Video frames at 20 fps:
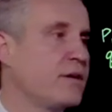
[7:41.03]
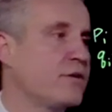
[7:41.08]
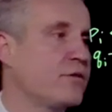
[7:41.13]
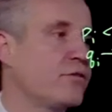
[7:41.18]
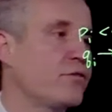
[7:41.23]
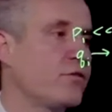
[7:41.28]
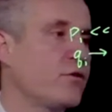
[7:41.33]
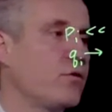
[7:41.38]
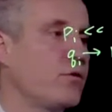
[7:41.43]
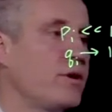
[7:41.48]

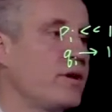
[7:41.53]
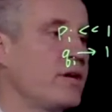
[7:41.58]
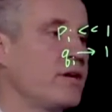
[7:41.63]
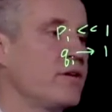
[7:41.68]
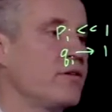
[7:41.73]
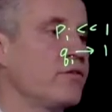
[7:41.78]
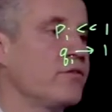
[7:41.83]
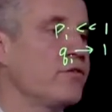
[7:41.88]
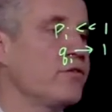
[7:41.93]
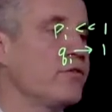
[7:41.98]
So
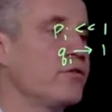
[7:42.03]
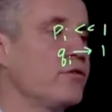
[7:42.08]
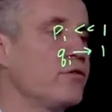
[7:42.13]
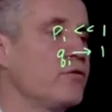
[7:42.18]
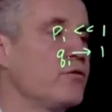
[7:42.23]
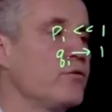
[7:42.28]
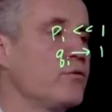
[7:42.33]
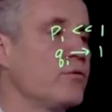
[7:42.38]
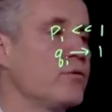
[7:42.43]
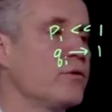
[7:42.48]

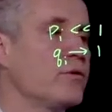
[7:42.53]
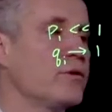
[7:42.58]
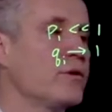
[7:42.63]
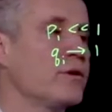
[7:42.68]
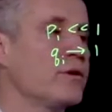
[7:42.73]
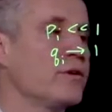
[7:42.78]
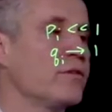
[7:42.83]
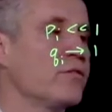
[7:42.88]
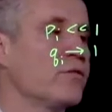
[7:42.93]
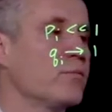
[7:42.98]
n2
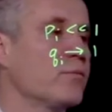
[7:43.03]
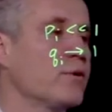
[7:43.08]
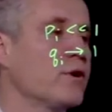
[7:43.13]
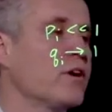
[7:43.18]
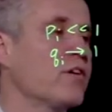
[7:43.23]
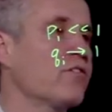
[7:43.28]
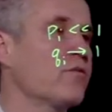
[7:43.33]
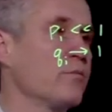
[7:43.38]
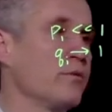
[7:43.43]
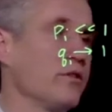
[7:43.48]
is
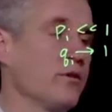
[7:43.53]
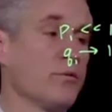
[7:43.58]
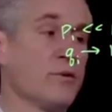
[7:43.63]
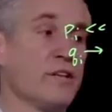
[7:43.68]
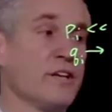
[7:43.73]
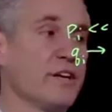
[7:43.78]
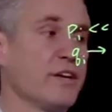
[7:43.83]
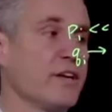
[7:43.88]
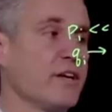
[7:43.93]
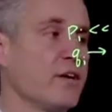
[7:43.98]
approximately
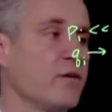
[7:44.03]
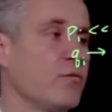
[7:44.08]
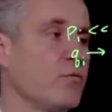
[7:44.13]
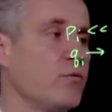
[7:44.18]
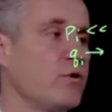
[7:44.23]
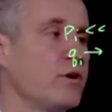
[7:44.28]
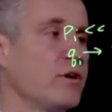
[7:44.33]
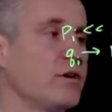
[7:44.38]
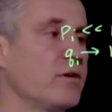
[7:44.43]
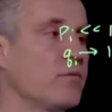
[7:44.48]
related to
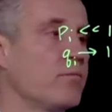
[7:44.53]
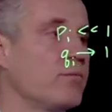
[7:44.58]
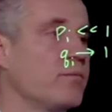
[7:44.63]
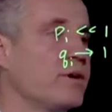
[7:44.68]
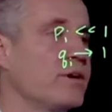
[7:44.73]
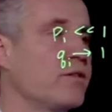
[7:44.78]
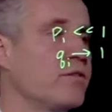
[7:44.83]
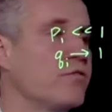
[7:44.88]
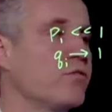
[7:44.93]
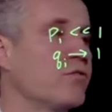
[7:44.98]
n1
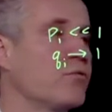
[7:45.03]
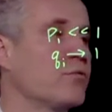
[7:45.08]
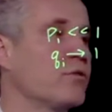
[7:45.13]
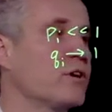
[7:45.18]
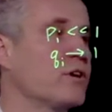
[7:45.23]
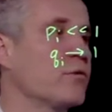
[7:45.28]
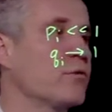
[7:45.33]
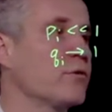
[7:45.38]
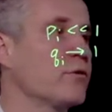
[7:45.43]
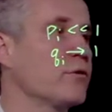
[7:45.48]
by the
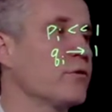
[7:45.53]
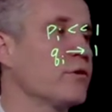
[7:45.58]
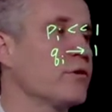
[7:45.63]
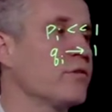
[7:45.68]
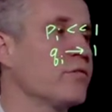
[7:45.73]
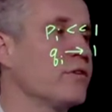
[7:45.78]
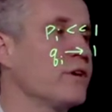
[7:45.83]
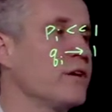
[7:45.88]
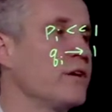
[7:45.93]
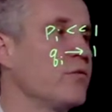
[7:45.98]
square root
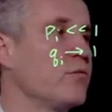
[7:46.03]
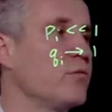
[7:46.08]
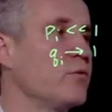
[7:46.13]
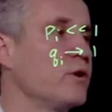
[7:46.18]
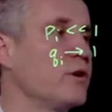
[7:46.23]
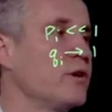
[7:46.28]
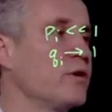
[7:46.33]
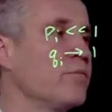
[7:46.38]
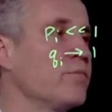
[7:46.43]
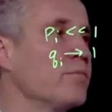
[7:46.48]
of
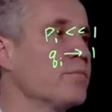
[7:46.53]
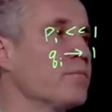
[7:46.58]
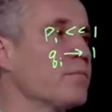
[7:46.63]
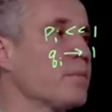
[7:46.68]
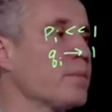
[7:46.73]
n1